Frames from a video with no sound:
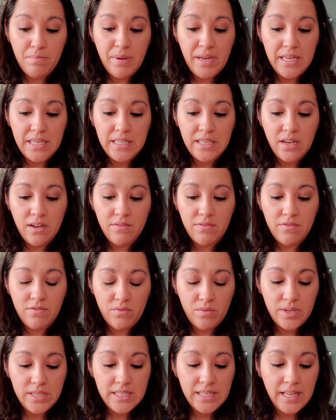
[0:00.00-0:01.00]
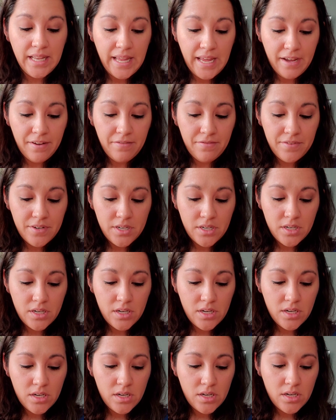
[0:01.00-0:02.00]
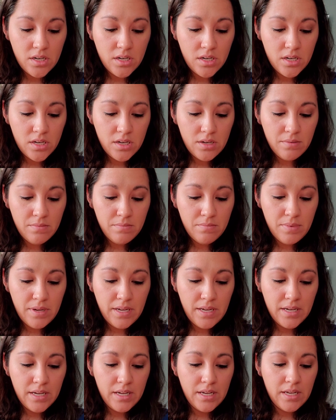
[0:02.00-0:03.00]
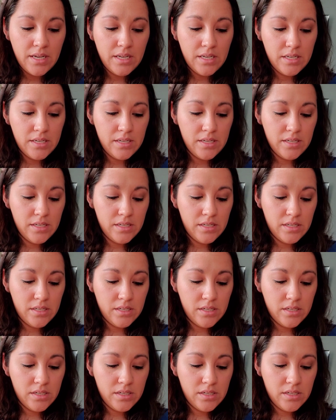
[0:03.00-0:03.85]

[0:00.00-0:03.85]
based off of what's left, because